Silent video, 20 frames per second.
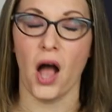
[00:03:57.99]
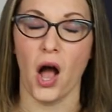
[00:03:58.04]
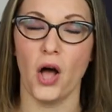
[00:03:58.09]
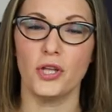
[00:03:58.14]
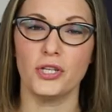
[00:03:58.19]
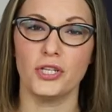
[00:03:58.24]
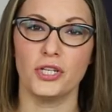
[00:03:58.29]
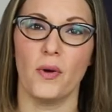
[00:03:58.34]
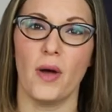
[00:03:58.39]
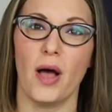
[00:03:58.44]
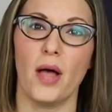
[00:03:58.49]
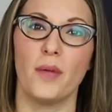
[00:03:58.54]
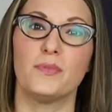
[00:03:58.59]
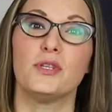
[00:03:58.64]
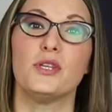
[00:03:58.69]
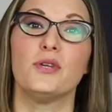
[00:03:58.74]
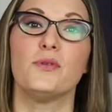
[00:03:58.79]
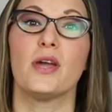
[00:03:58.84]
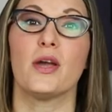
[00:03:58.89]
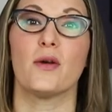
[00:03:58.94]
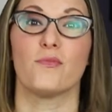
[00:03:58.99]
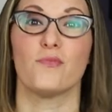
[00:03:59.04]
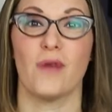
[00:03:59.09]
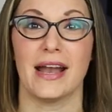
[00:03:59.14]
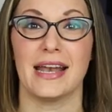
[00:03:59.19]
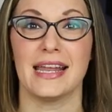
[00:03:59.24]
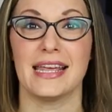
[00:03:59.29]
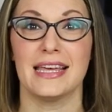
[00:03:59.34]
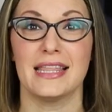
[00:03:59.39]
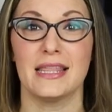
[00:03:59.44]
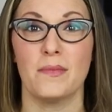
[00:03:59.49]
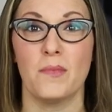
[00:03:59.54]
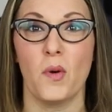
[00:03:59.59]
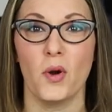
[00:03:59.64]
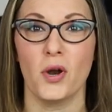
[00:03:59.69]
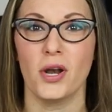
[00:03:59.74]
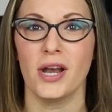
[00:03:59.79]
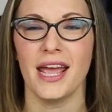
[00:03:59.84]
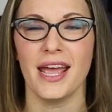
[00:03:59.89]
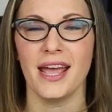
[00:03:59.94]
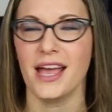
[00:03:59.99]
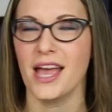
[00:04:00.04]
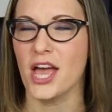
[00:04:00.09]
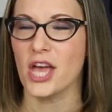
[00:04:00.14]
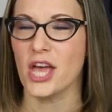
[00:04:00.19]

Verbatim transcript: Also helps you get ready in the morning.